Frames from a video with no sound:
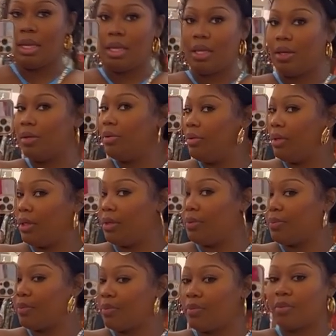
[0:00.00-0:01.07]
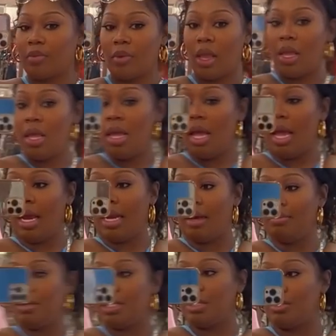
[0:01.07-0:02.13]
cute and
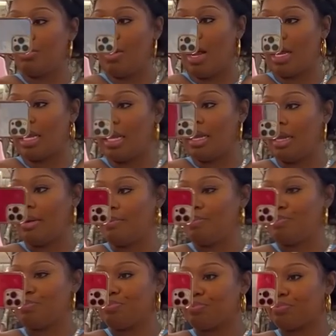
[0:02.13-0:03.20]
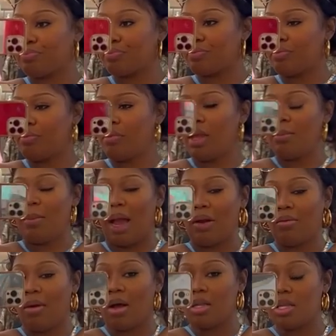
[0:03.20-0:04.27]
i'm just rocking my
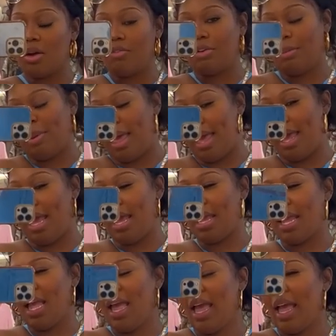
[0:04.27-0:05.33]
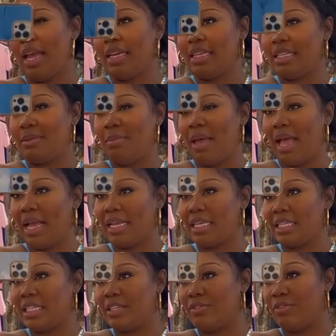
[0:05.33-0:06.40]
crossover bag and this bag
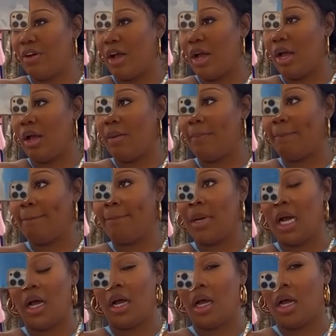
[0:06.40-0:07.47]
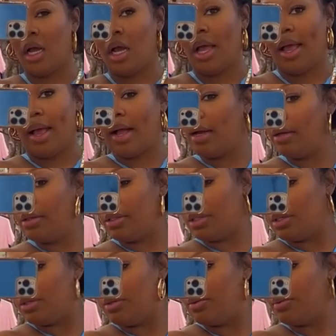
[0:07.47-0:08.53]
is from
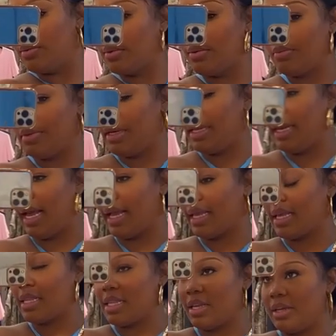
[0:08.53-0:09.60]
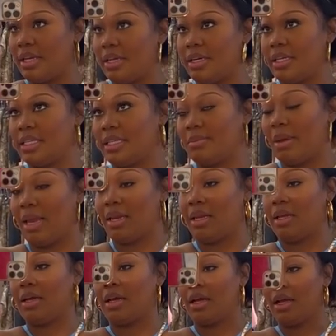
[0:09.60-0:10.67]
Aldo really like it so here is my
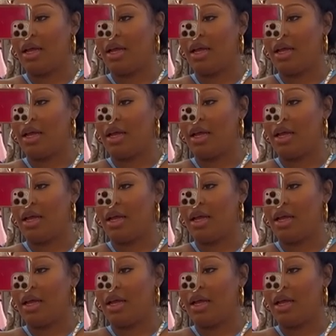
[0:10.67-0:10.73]
look